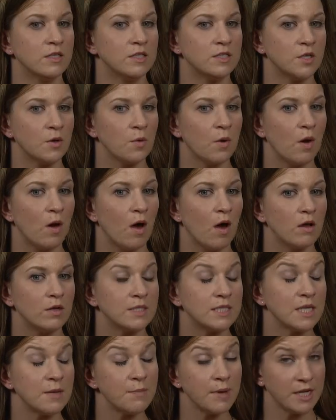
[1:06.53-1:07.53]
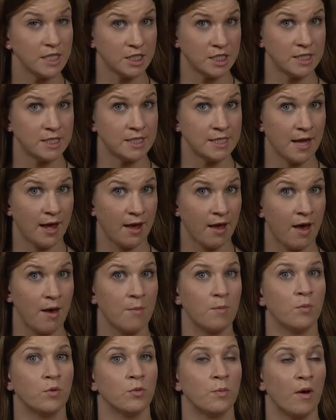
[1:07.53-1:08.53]
So some patients that
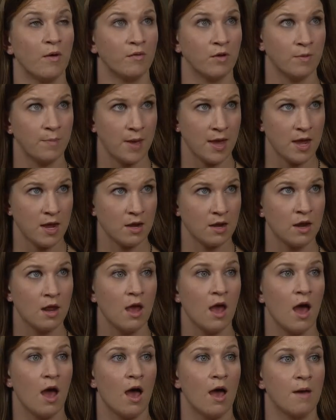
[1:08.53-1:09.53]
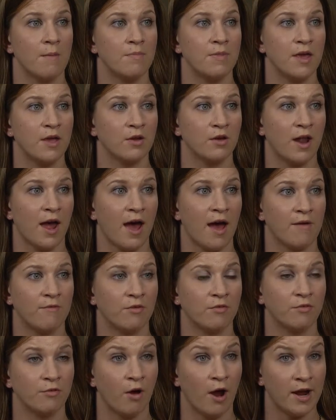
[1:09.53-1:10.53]
come with pelvic pain, um, they could have a
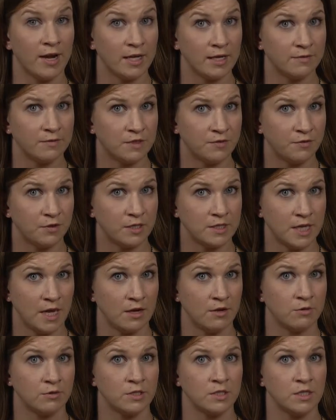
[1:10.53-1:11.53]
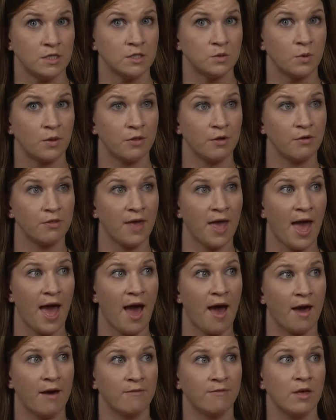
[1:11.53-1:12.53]
variety of different diagnoses, whether they
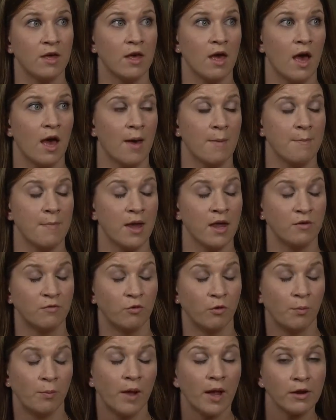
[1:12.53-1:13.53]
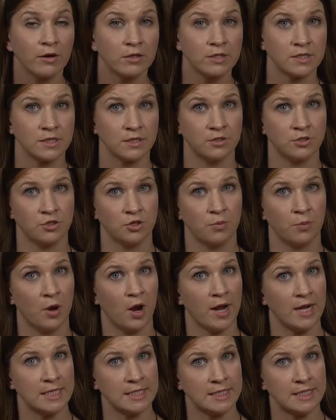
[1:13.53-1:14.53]
have um, painful bladder syndrome or
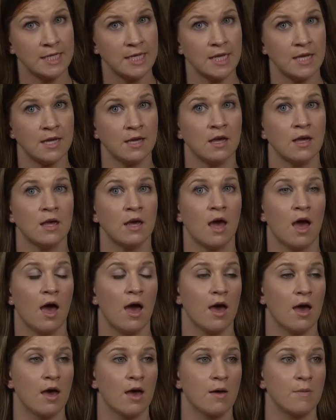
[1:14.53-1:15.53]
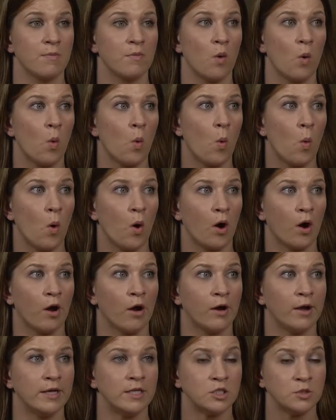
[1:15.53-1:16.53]
I C, um,
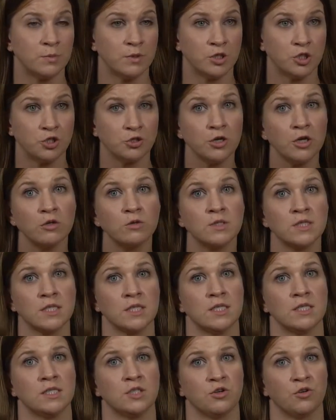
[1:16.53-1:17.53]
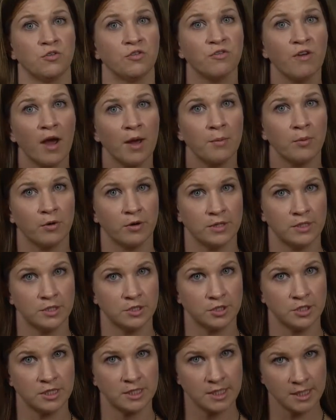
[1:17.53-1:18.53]
or endometriosis or fibroids
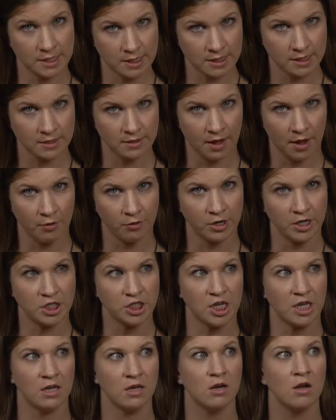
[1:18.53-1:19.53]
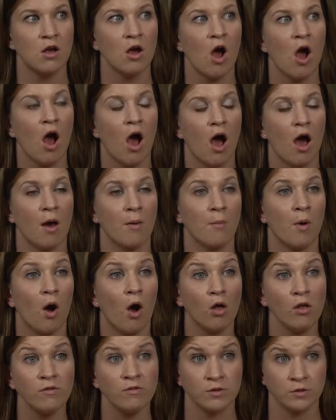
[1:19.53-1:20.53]
or cysts in that region. Um,
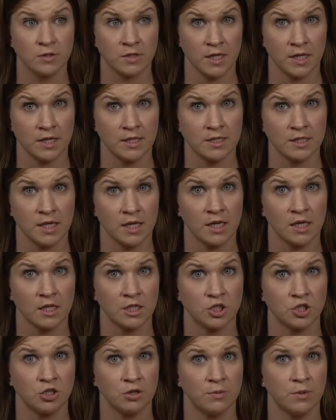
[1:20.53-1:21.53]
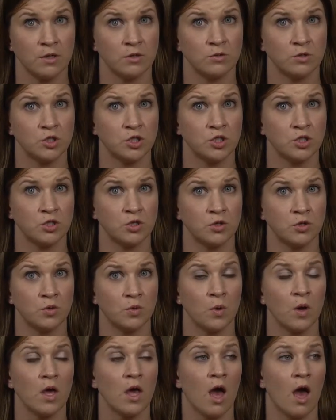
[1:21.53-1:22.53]
all of those things can contribute
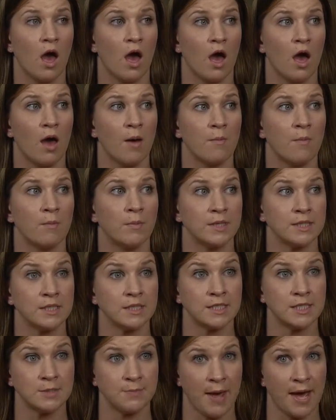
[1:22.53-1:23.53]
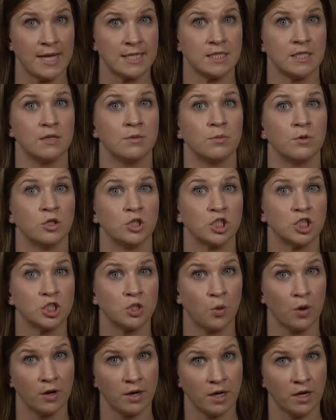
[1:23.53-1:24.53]
to um, muscle spasm or
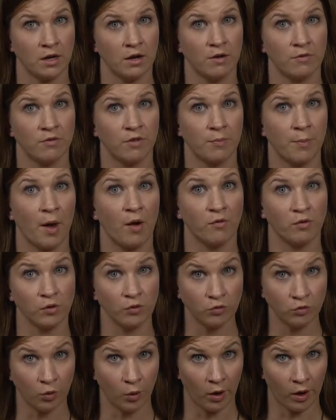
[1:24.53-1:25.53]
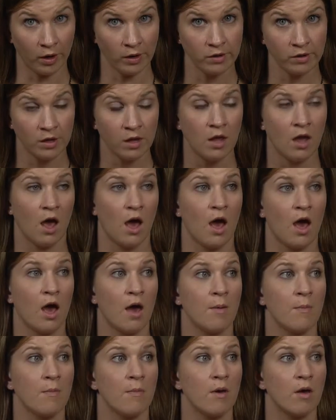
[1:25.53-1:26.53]
shortening of the pelvic floor.
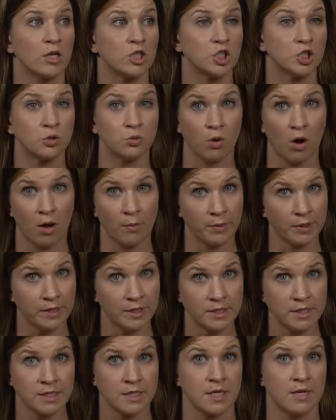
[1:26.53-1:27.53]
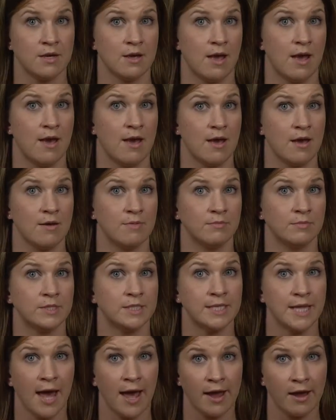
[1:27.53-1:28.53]
Um, traumas um,
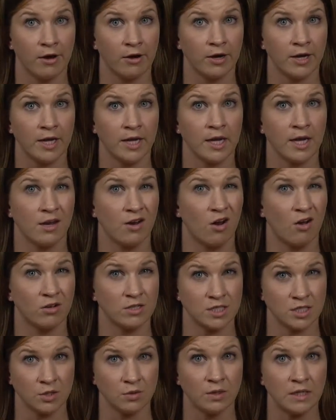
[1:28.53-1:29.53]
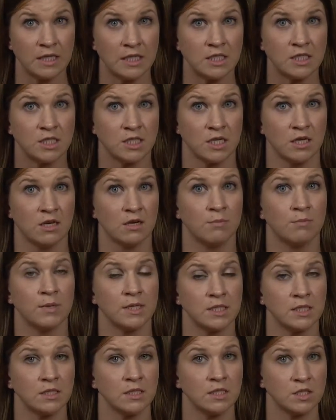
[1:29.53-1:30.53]
to that area can also lead to
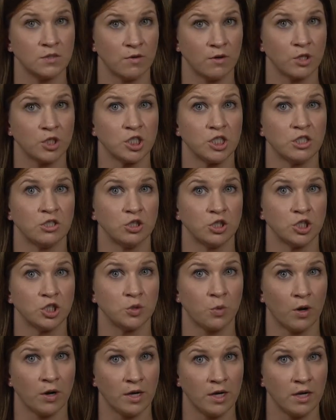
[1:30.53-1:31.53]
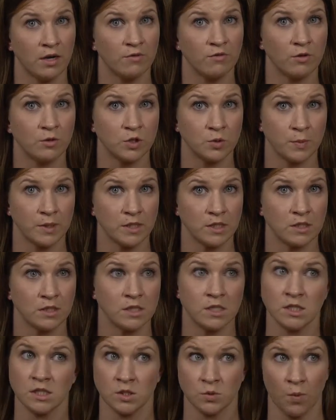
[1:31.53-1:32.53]
muscle dysfunction or shortening of those
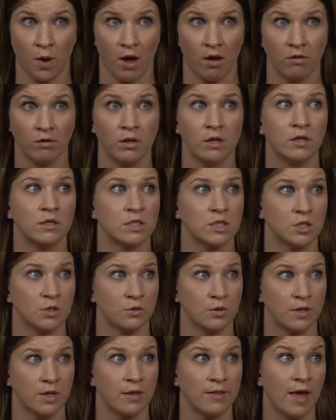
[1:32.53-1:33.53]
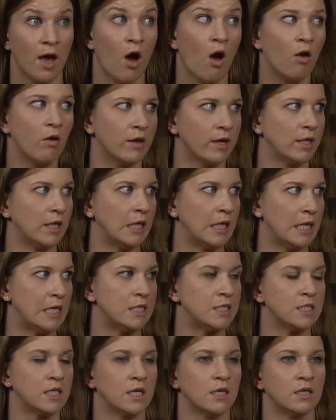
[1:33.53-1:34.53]
muscles as well. So they, they all can lead
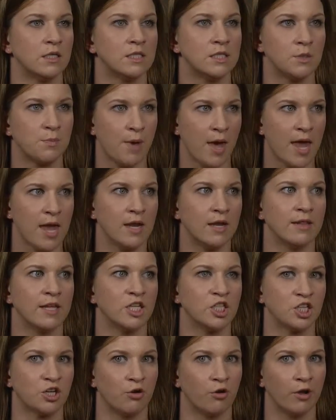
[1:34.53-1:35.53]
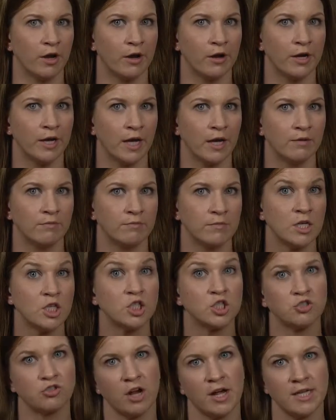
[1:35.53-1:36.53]
to, to pain in that general area.
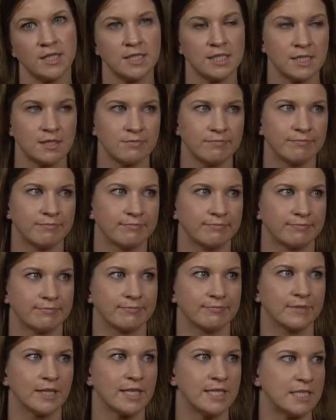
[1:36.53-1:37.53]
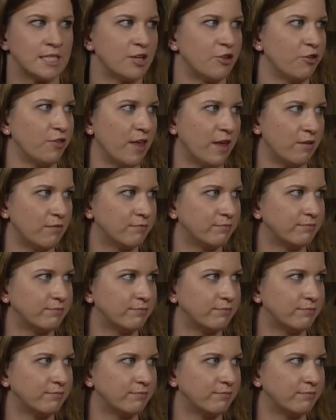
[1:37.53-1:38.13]
Stress. That's another thing.